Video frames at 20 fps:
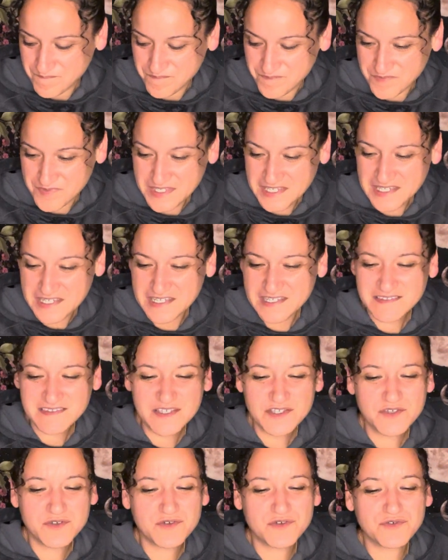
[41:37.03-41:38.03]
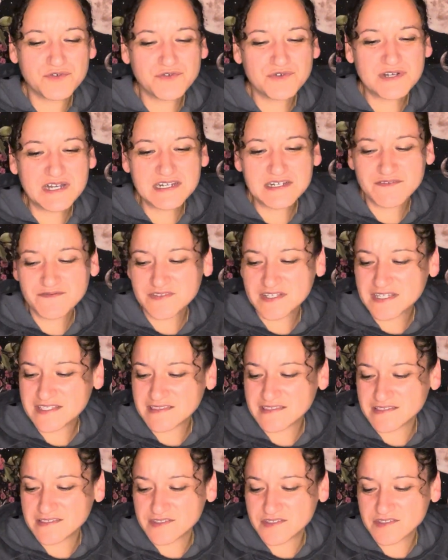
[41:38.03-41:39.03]
Yeah, it's like you grew out of like
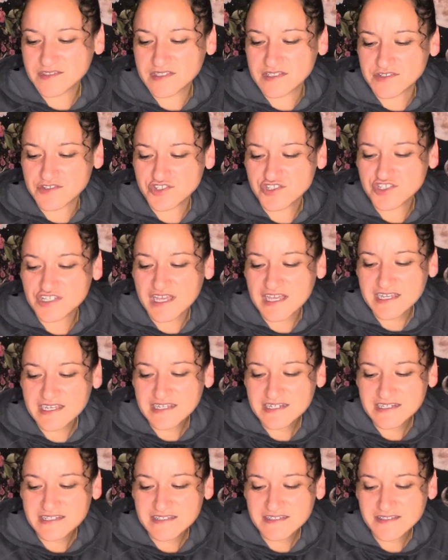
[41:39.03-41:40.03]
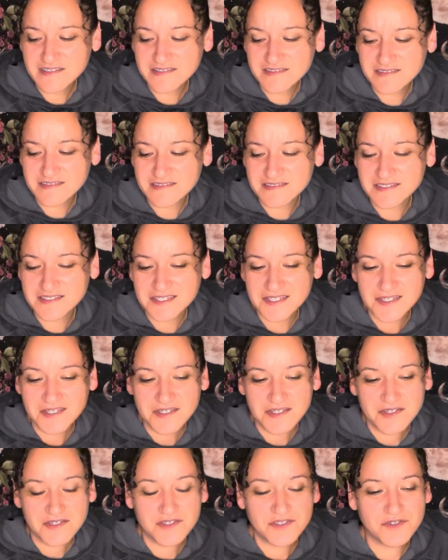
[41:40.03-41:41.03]
this shyness.
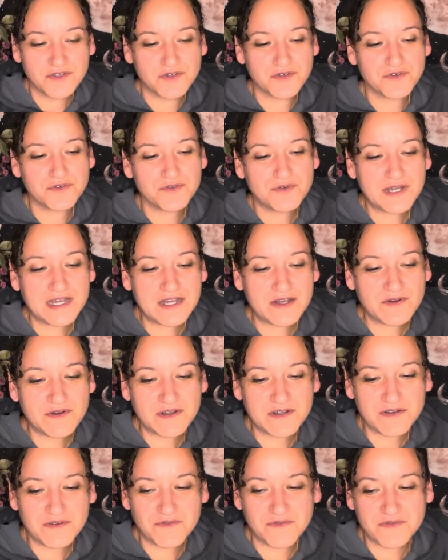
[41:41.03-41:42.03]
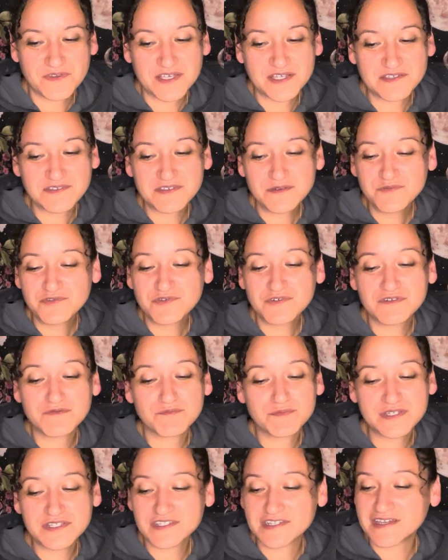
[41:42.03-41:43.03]
You grew out of like some sort of
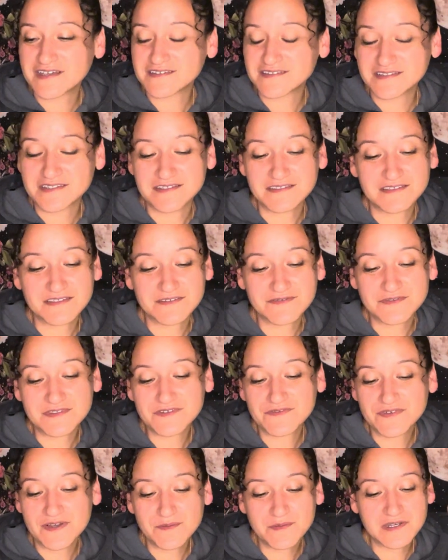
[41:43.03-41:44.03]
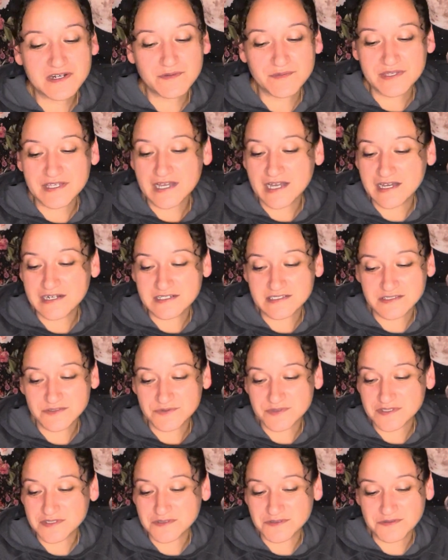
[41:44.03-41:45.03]
bitch assness, if I'm gonna be honest
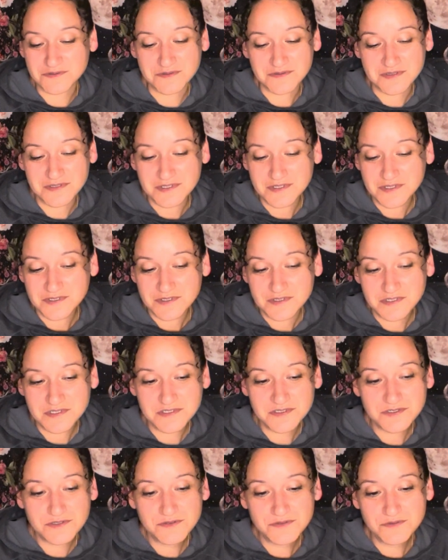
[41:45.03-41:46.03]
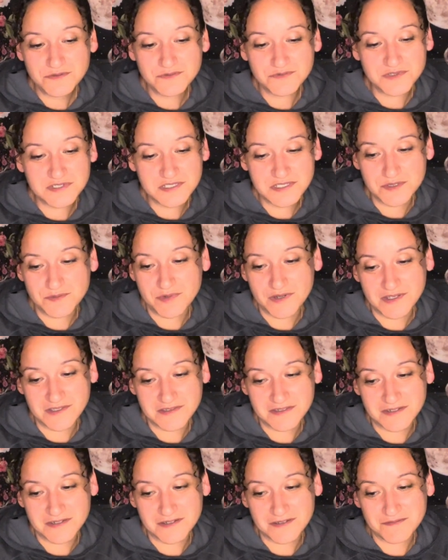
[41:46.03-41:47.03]
with you, because you really
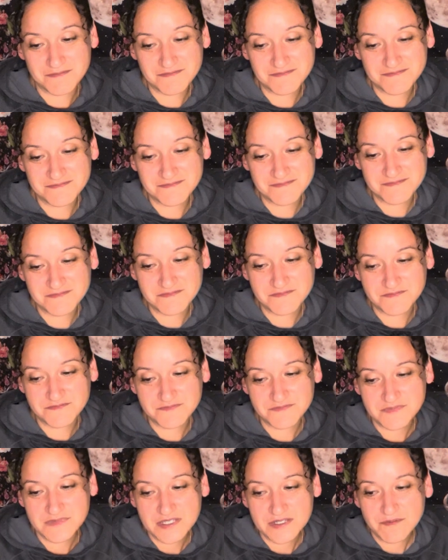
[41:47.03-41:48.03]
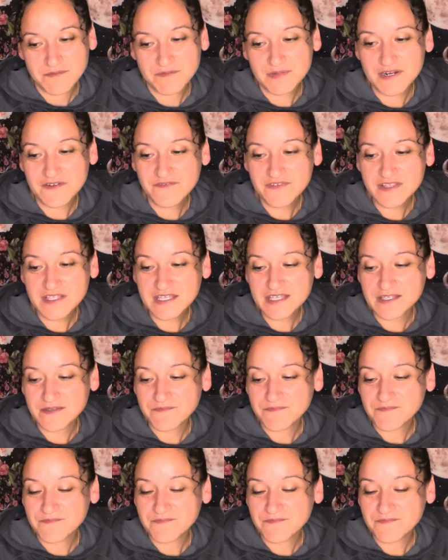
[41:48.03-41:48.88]
bossed up. But I feel like